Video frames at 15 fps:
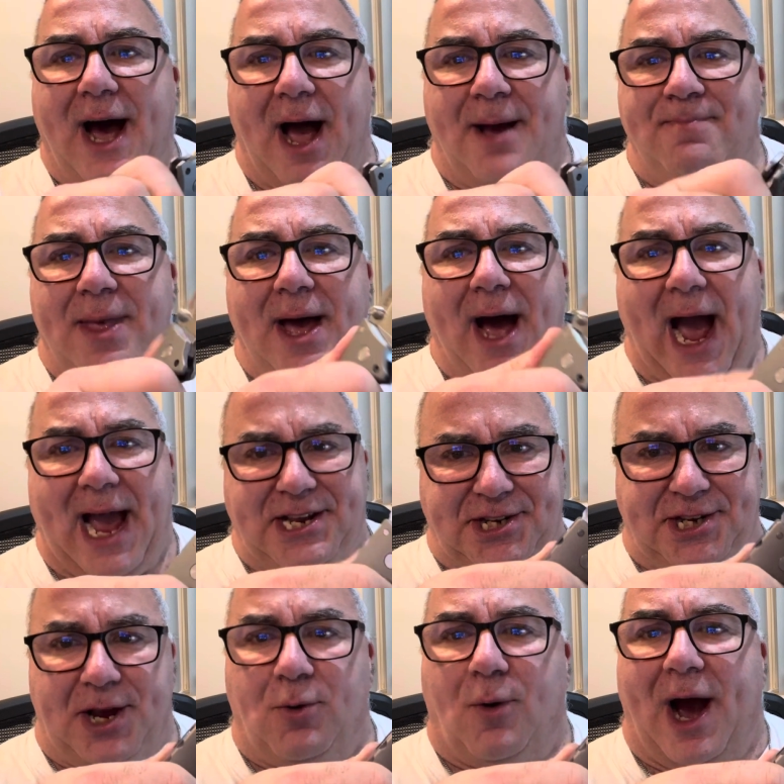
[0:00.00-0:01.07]
I
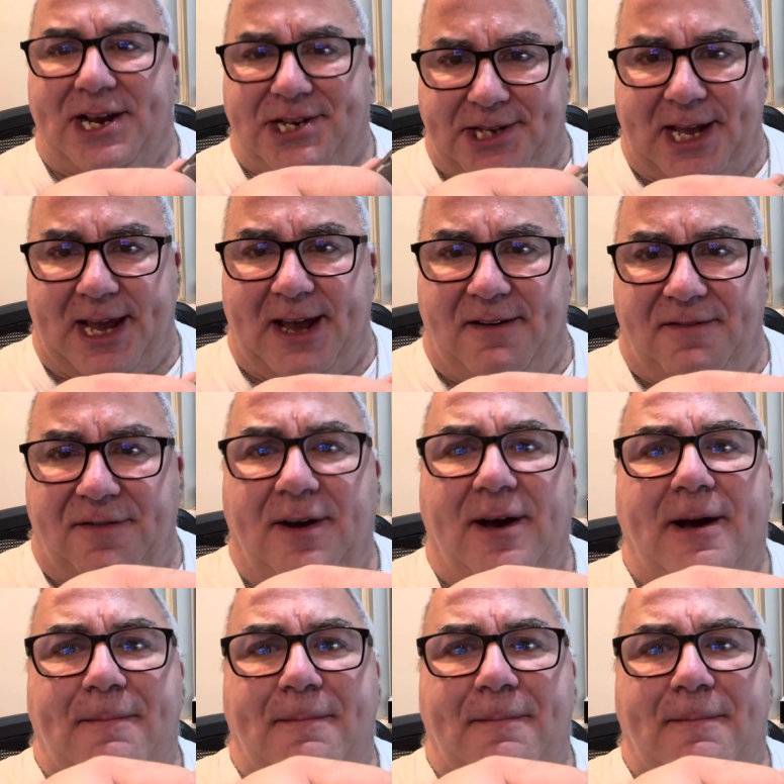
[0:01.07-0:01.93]
see why Steve